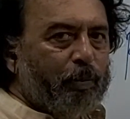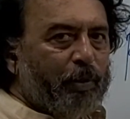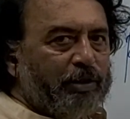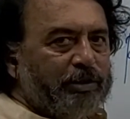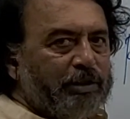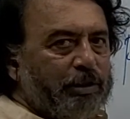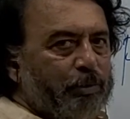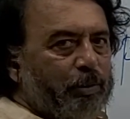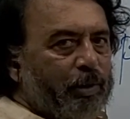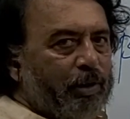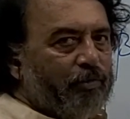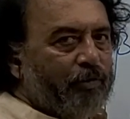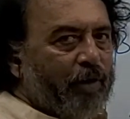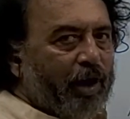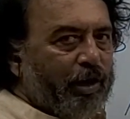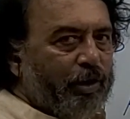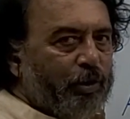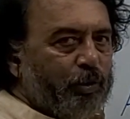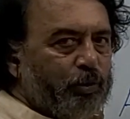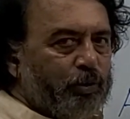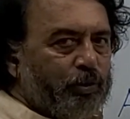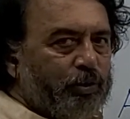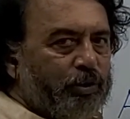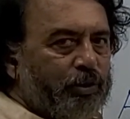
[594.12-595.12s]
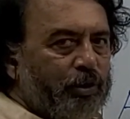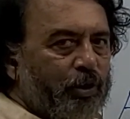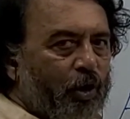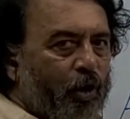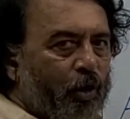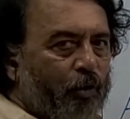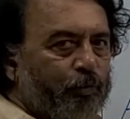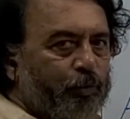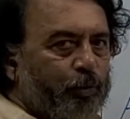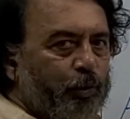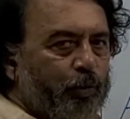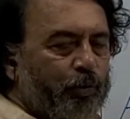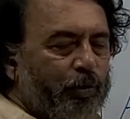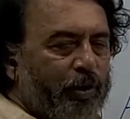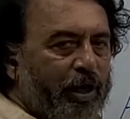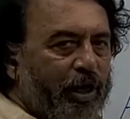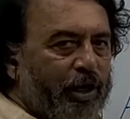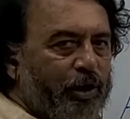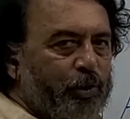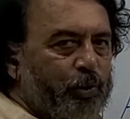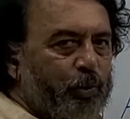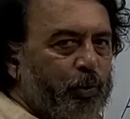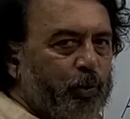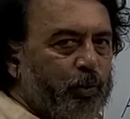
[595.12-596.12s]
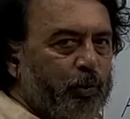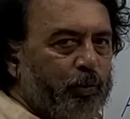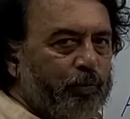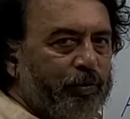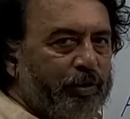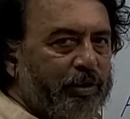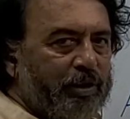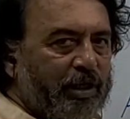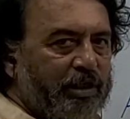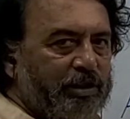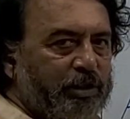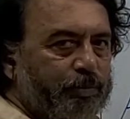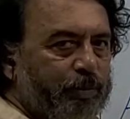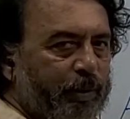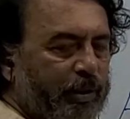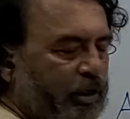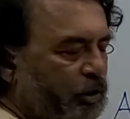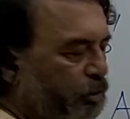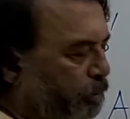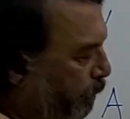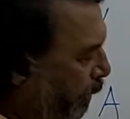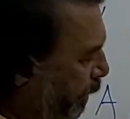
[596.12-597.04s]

possible values of u1 and u2 with the respective